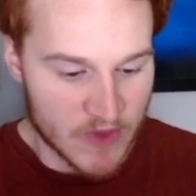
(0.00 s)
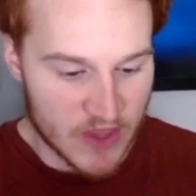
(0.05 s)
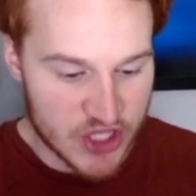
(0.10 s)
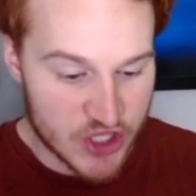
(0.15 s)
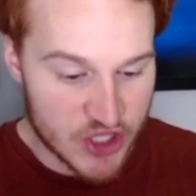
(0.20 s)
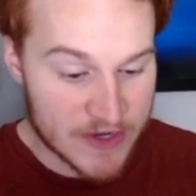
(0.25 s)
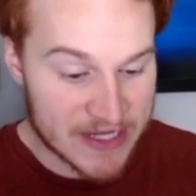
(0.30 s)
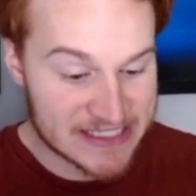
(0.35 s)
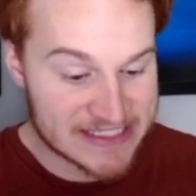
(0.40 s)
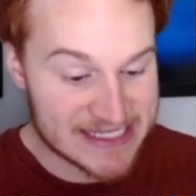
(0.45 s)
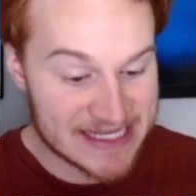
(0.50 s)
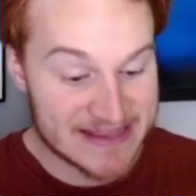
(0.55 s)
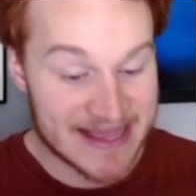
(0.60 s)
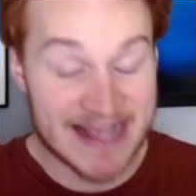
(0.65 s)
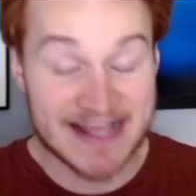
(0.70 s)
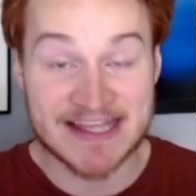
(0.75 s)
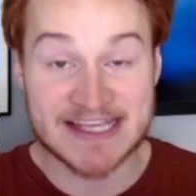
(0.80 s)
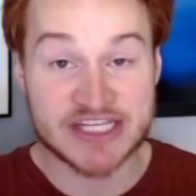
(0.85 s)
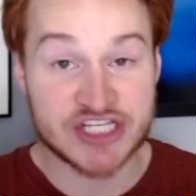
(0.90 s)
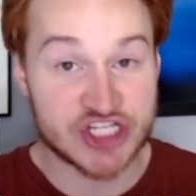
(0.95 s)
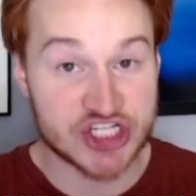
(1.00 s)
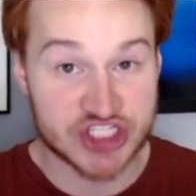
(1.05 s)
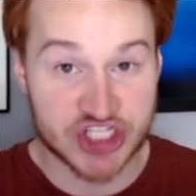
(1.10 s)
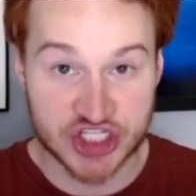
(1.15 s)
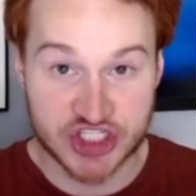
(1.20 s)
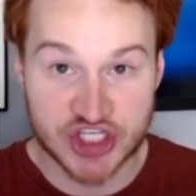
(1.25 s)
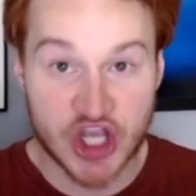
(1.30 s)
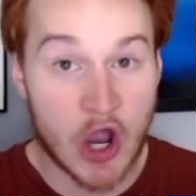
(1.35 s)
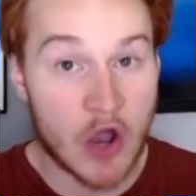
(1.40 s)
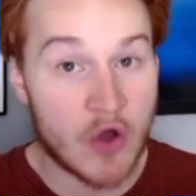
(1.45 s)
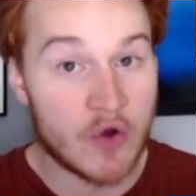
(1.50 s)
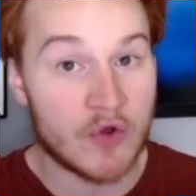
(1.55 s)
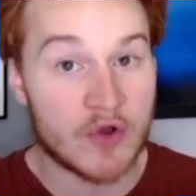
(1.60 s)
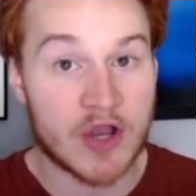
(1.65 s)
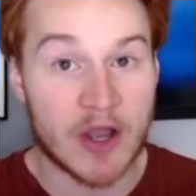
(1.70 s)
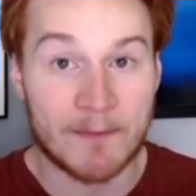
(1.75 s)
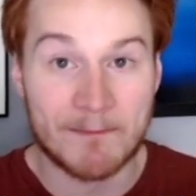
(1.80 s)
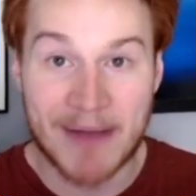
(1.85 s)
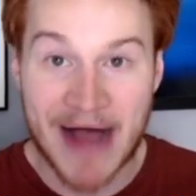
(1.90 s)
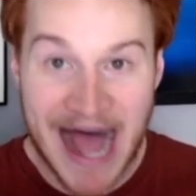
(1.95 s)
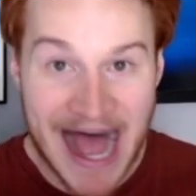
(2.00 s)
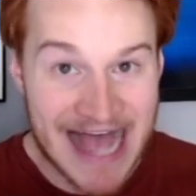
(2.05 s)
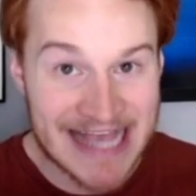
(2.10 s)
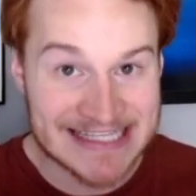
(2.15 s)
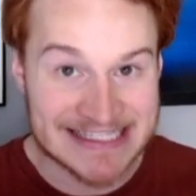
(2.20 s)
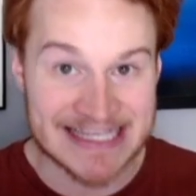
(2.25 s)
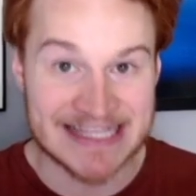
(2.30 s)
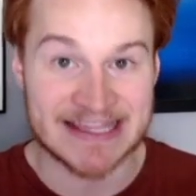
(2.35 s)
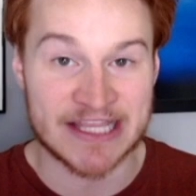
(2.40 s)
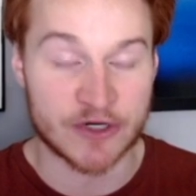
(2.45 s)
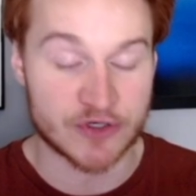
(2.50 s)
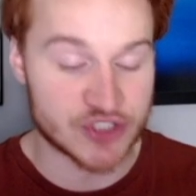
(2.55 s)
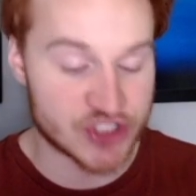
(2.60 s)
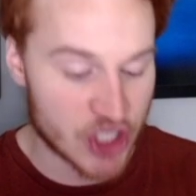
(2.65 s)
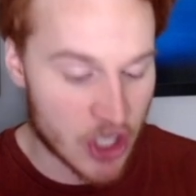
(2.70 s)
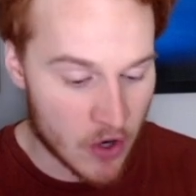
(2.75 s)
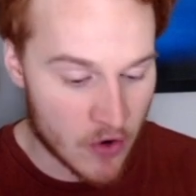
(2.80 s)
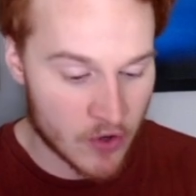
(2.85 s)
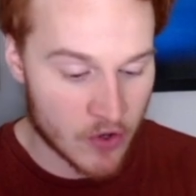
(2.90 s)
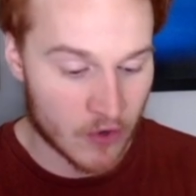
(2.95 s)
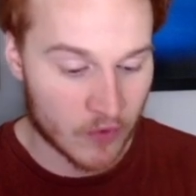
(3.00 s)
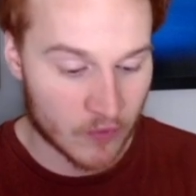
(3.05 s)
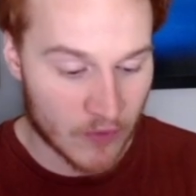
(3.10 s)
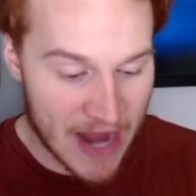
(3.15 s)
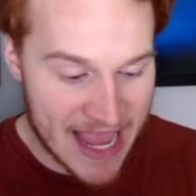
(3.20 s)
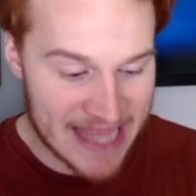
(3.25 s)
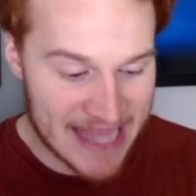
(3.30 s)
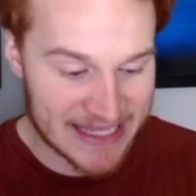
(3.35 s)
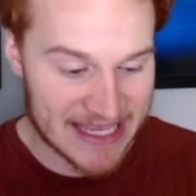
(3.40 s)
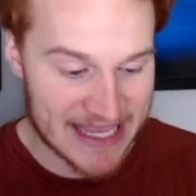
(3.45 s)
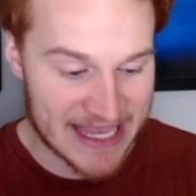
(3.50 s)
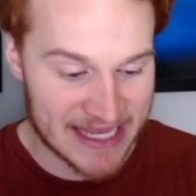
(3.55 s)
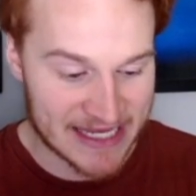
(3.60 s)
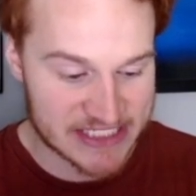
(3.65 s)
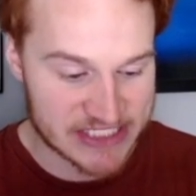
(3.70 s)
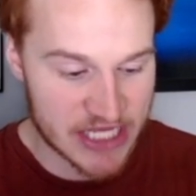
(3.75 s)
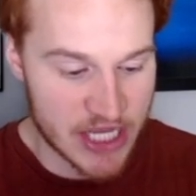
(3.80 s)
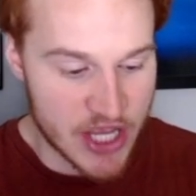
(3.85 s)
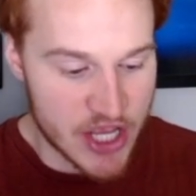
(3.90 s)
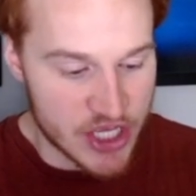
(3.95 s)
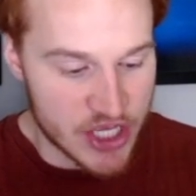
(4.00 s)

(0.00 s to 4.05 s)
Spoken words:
You can see that this is just a total composite, their total rankings.